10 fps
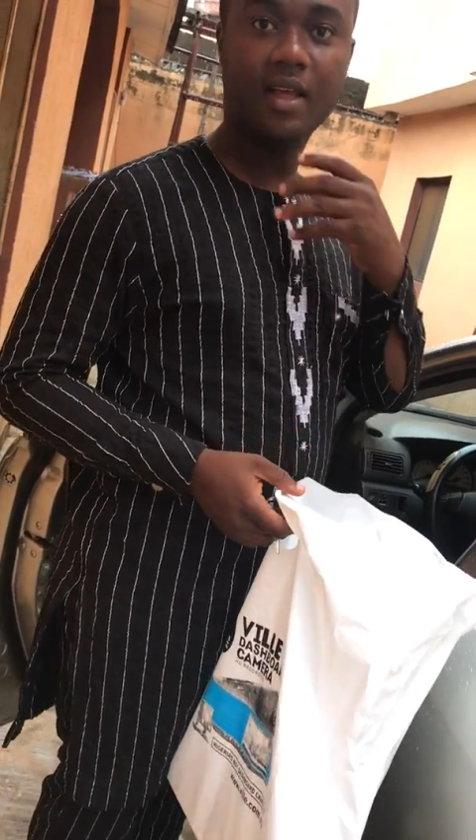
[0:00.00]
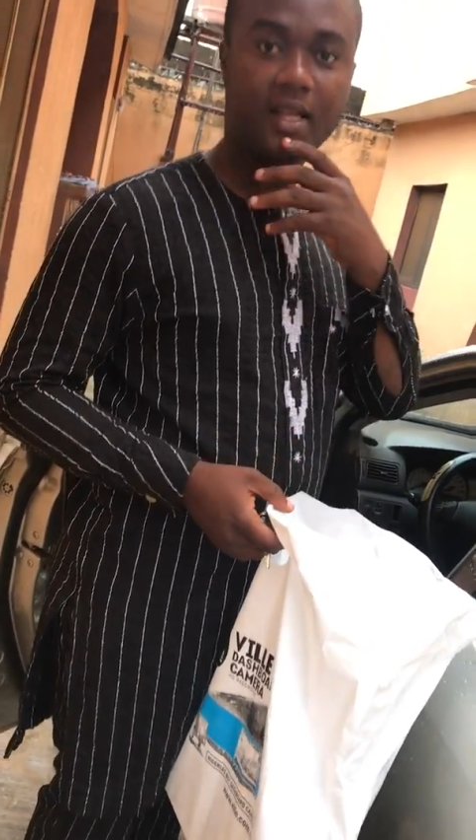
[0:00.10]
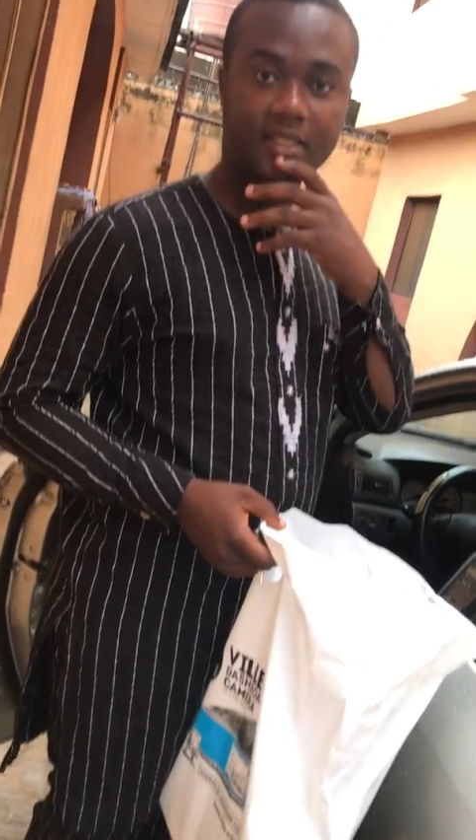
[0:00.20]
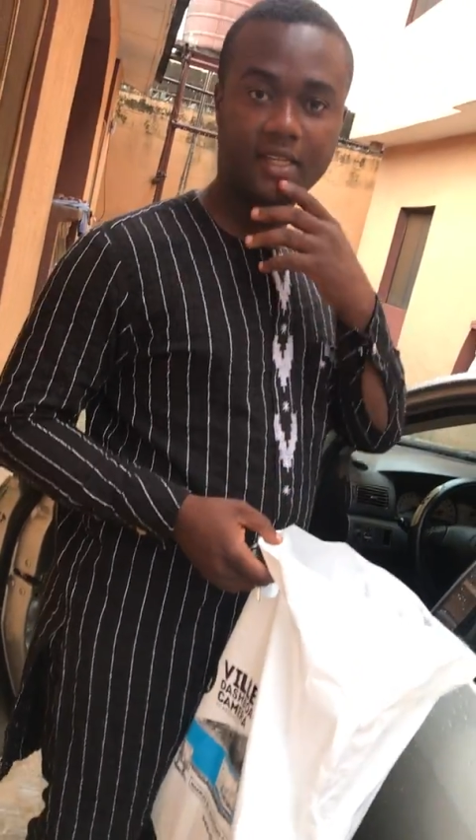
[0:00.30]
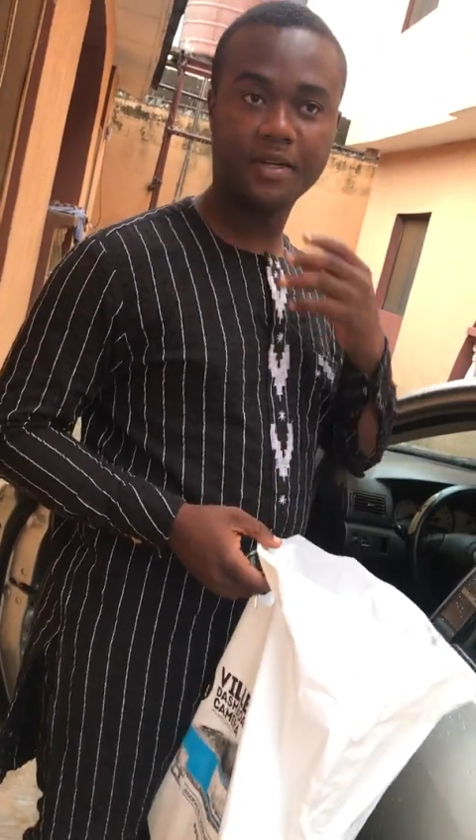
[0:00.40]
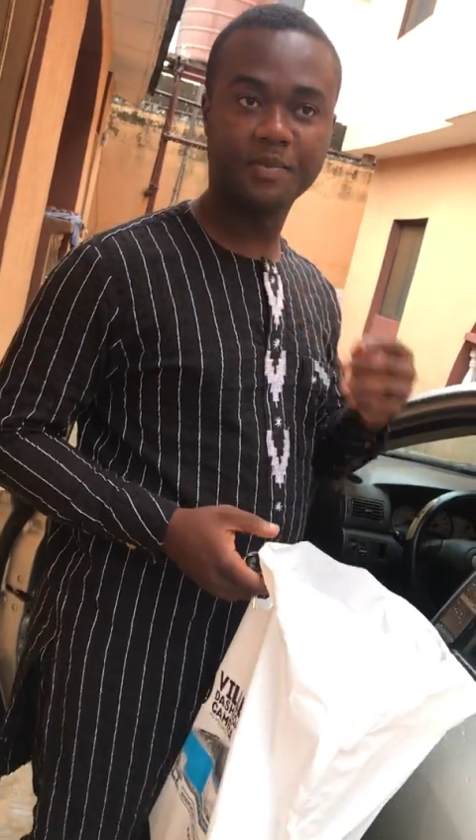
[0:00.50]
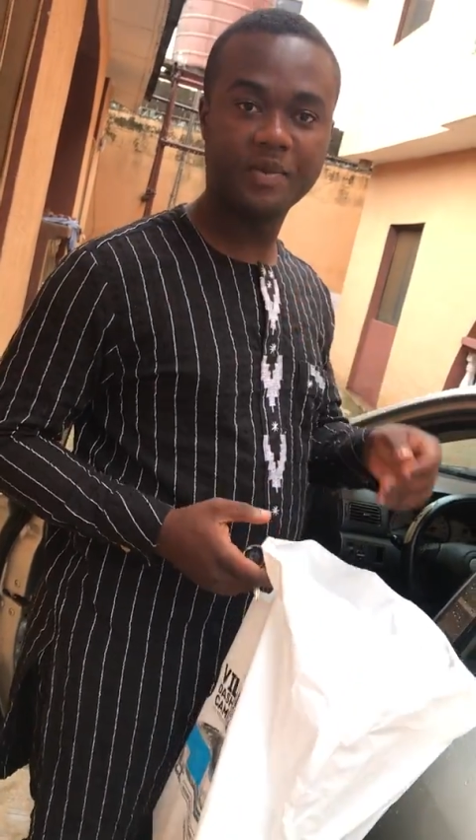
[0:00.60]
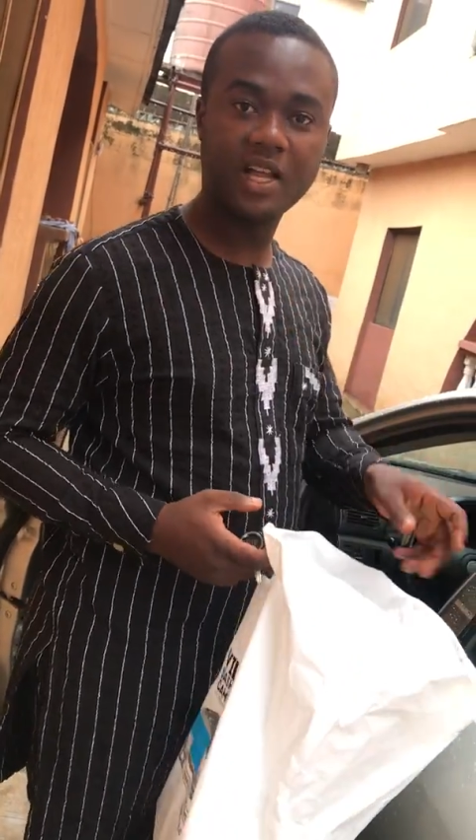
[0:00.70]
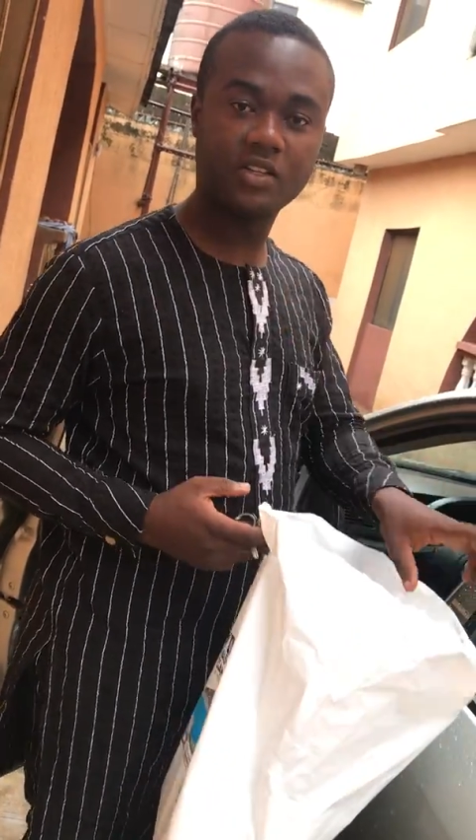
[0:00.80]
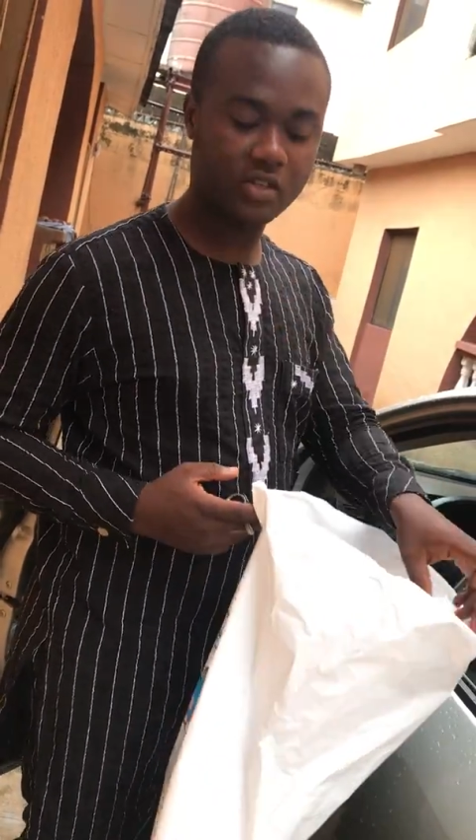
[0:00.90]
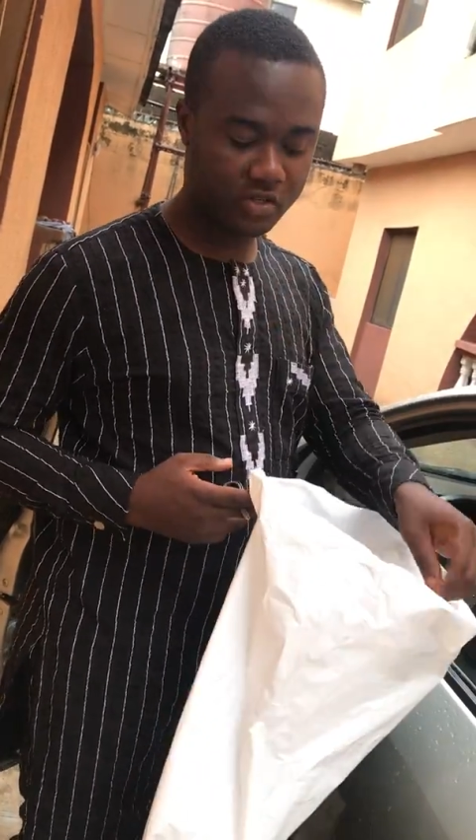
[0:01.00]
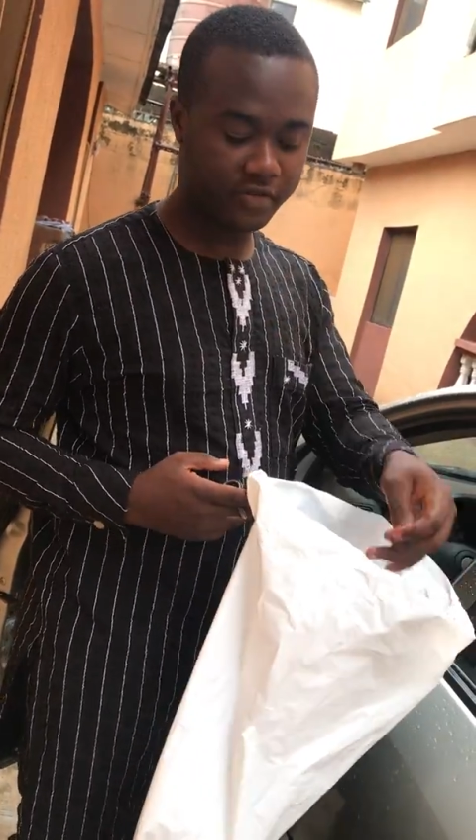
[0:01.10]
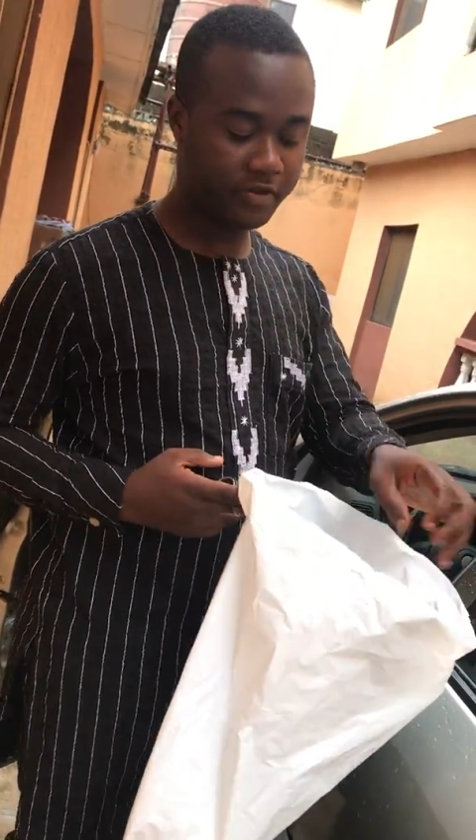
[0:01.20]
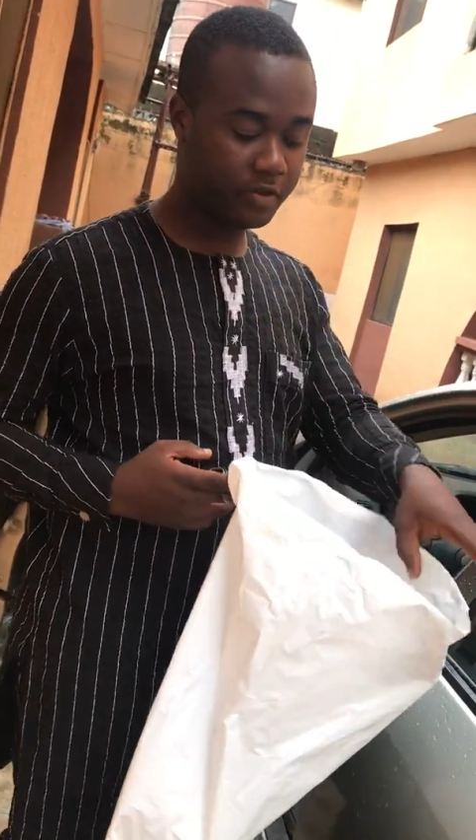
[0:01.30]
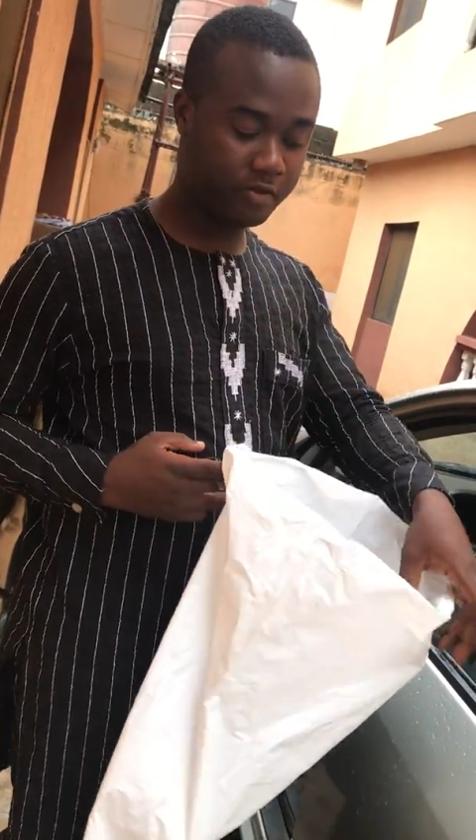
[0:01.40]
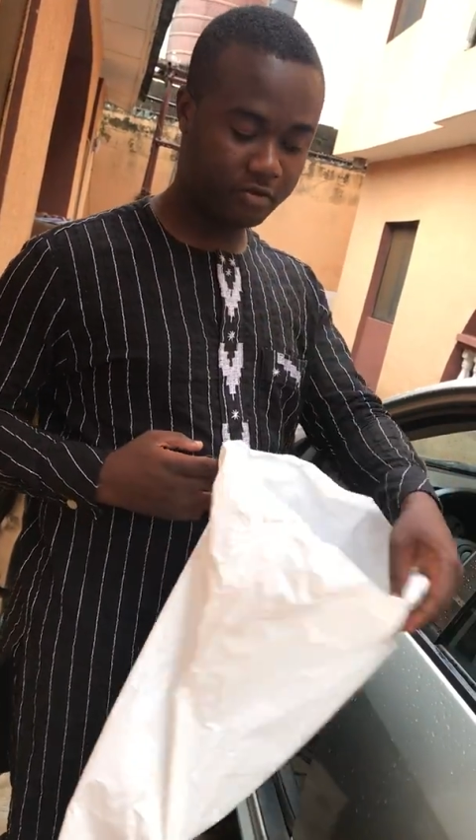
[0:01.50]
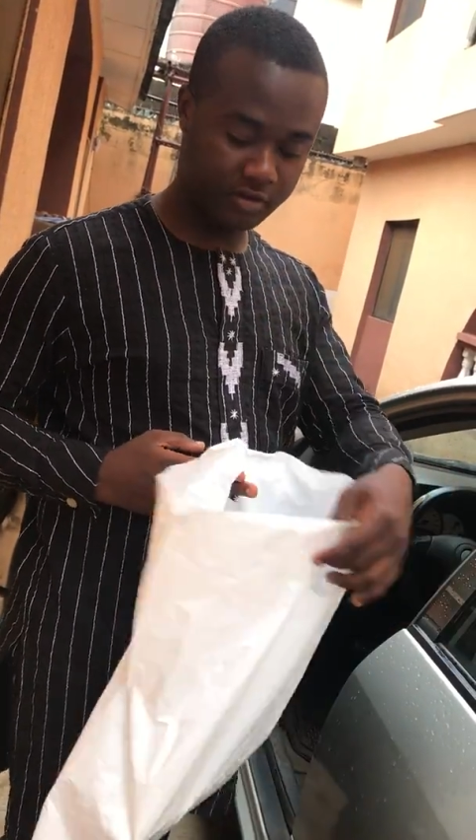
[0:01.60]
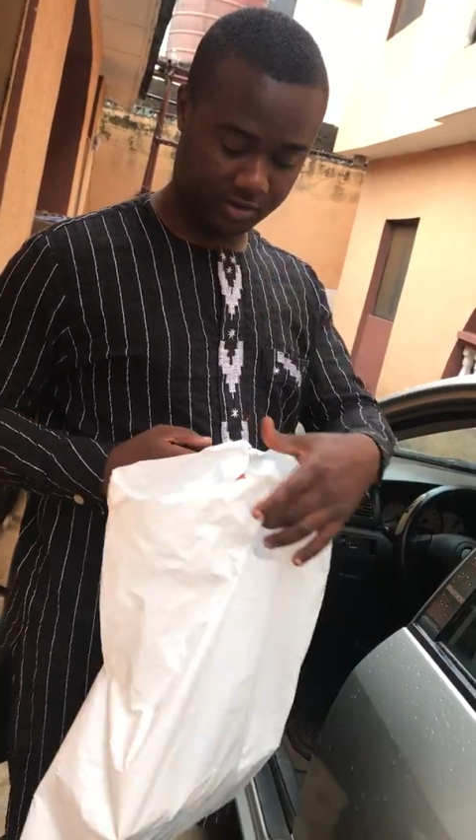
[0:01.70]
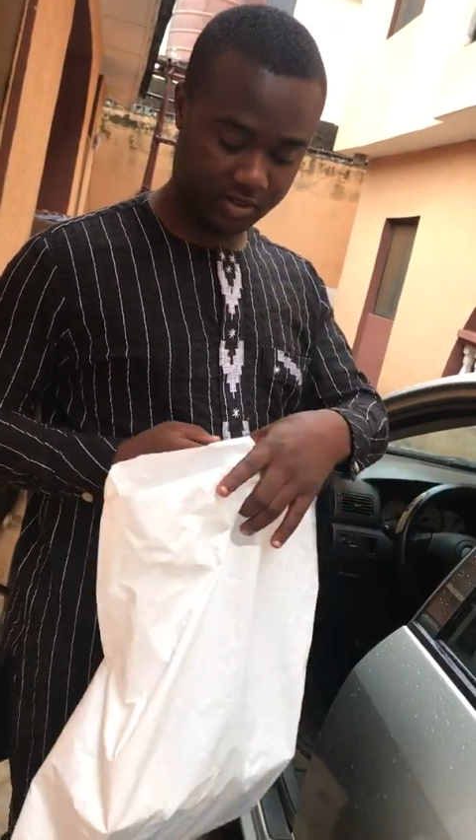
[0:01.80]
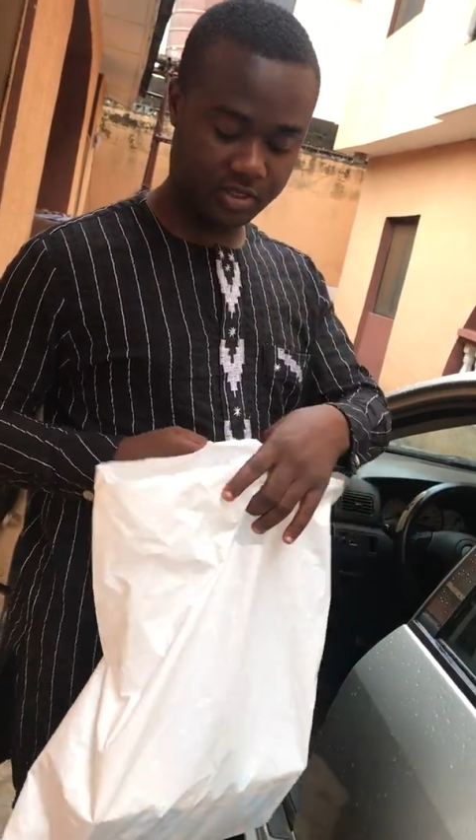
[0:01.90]
and I just
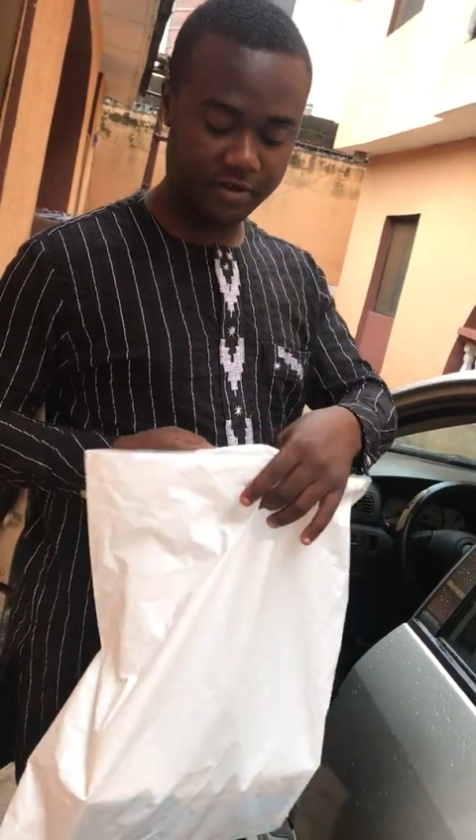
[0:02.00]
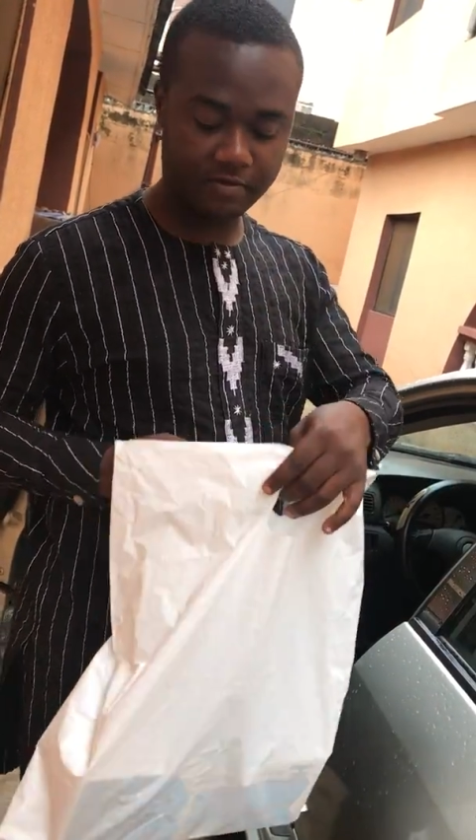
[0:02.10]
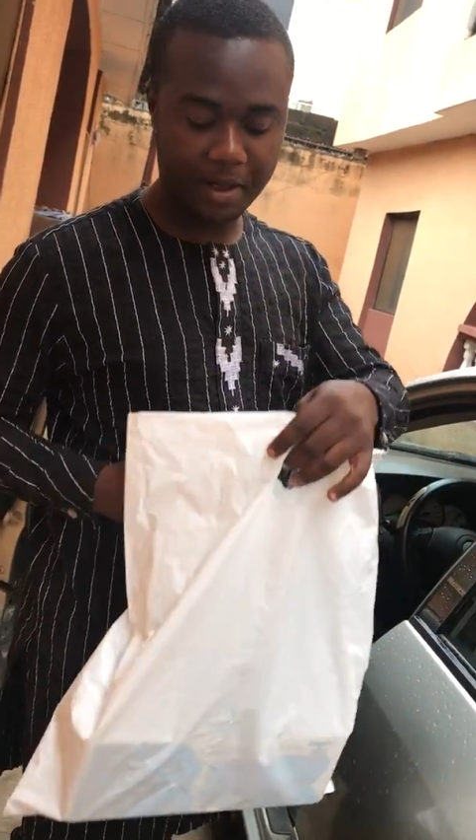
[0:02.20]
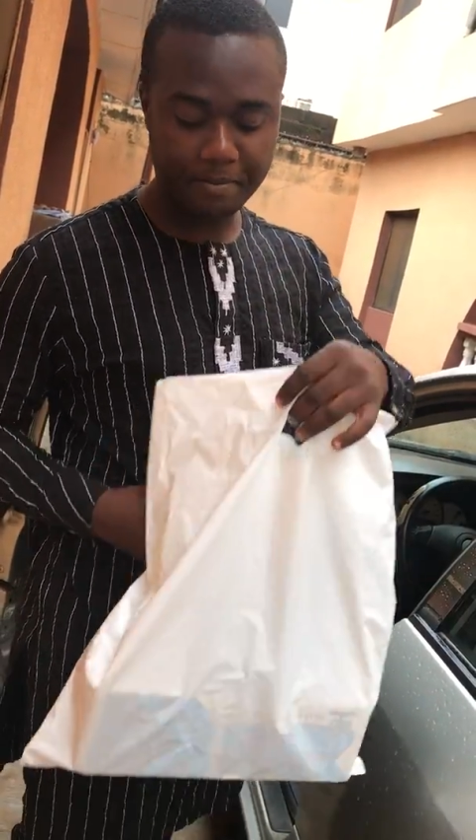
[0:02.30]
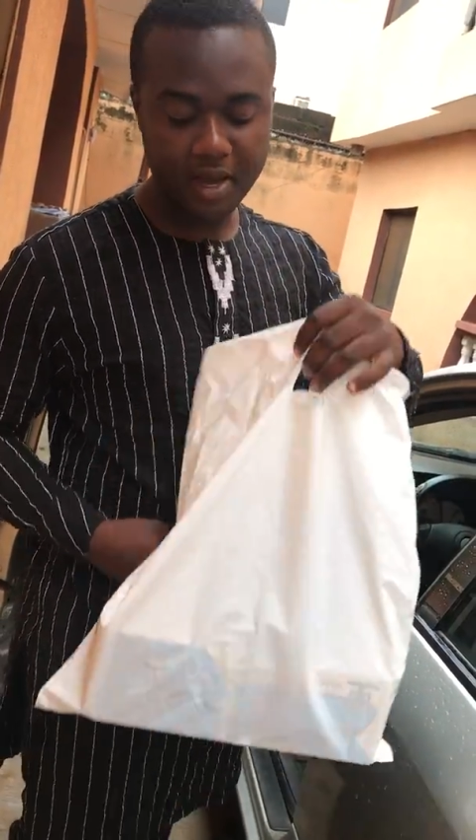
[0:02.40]
received my